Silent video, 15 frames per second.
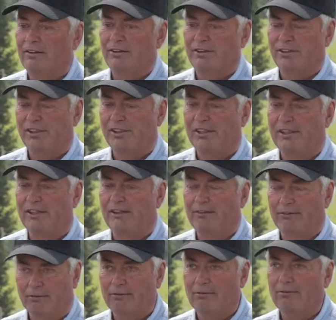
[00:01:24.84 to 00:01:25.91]
She
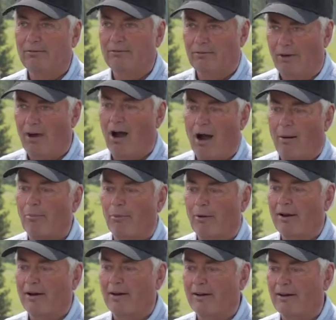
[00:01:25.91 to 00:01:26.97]

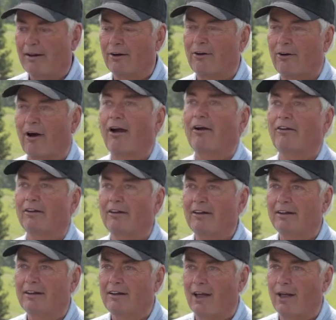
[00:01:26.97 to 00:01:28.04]
operated it incorrectly
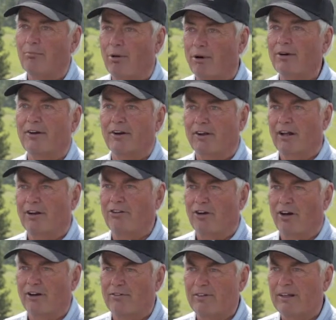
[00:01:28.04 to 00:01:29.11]
and burnt the clutch
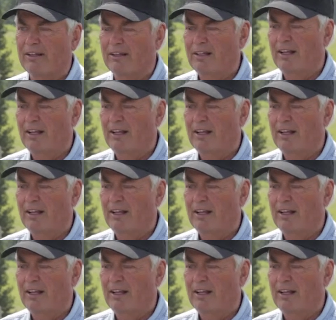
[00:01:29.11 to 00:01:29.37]
out of it,